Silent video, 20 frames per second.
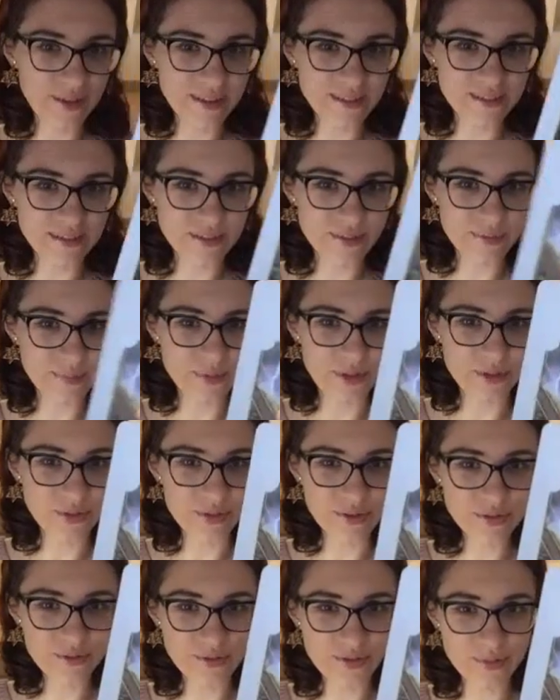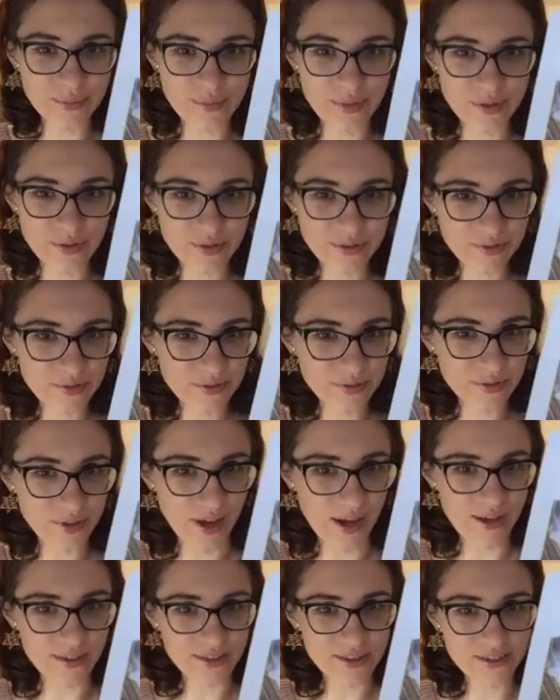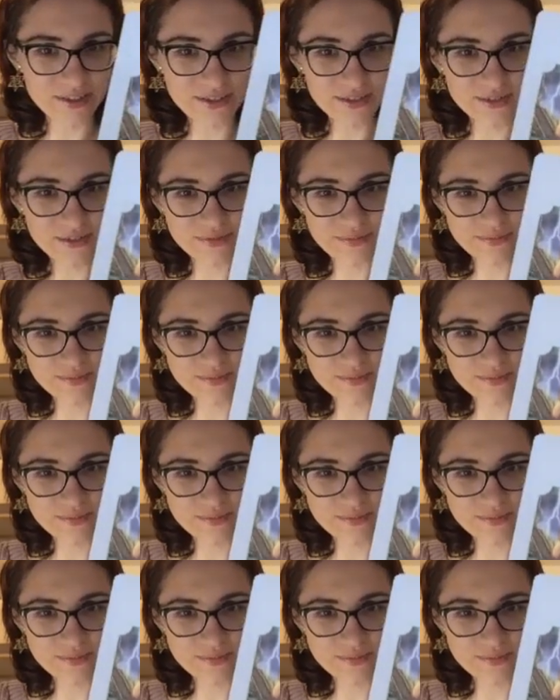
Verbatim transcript: at this beautiful, beautiful goddess.